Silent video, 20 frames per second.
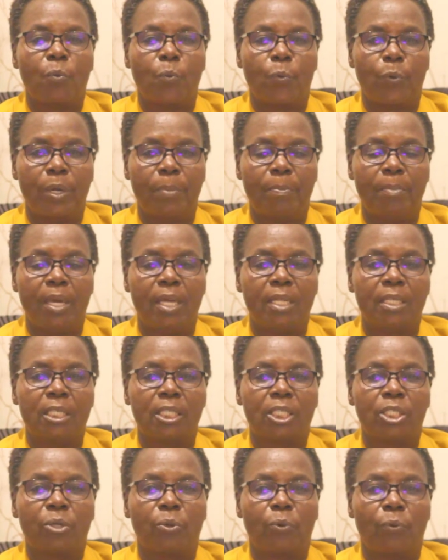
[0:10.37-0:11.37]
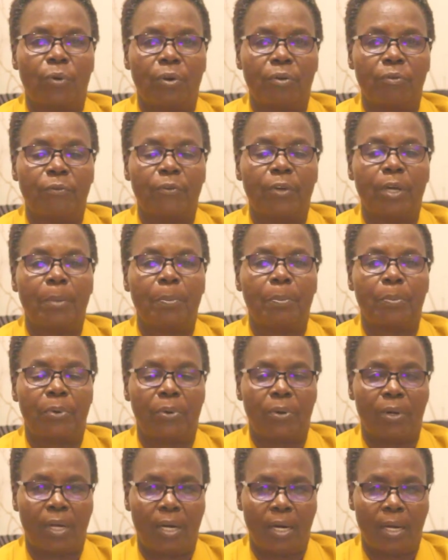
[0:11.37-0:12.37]
Women's Welfare
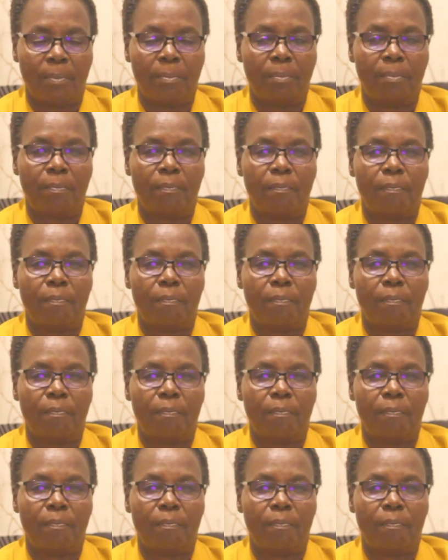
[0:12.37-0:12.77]
Program.